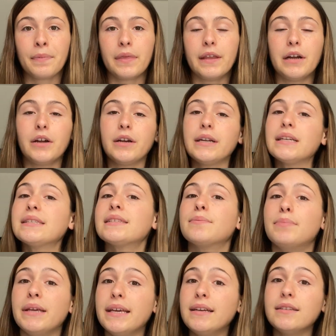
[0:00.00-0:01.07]
they're going to
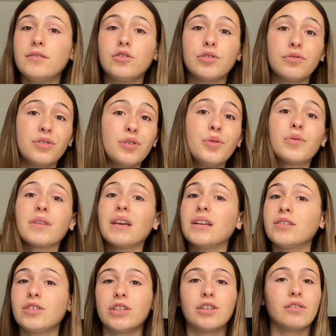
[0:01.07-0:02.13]
speak truth
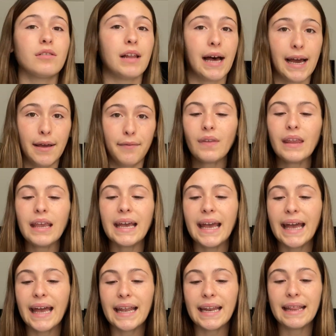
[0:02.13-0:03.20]
into your life
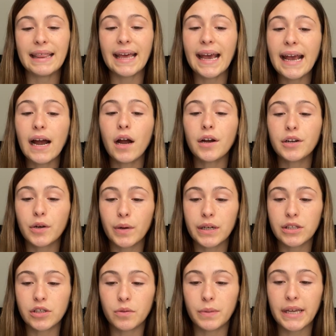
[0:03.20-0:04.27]
and they are
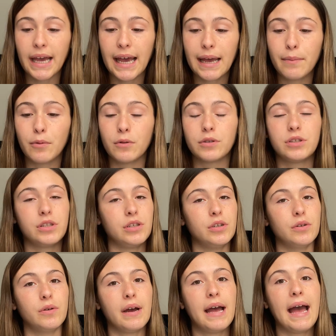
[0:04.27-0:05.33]
going to be able
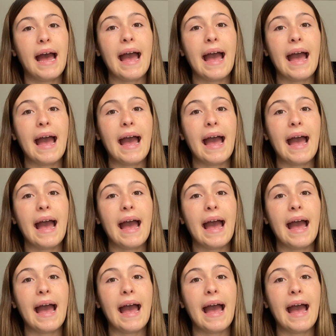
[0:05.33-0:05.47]
to